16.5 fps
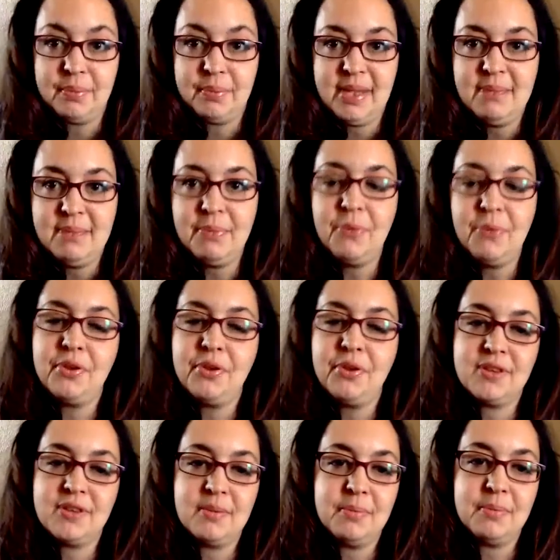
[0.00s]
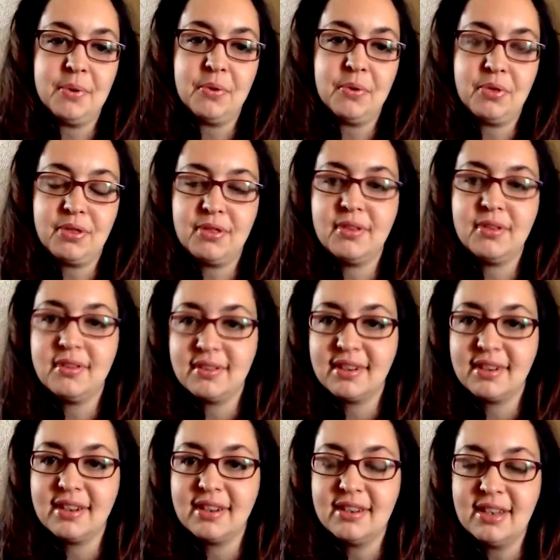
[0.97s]
people, those can both,
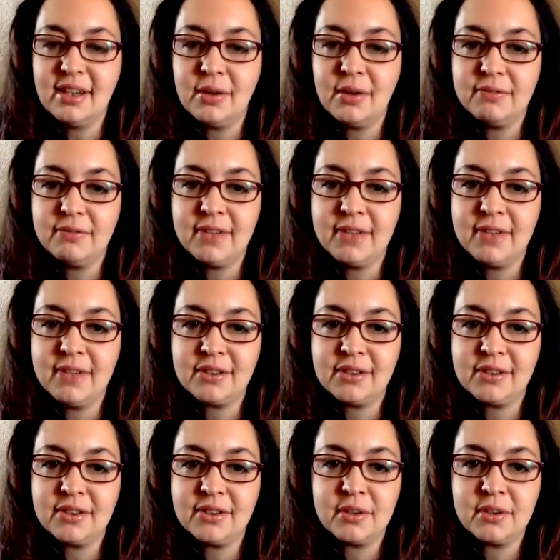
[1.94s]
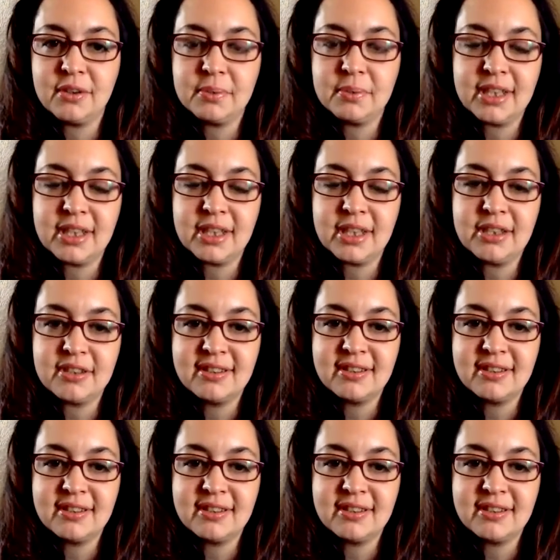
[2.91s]
affect our interpretation.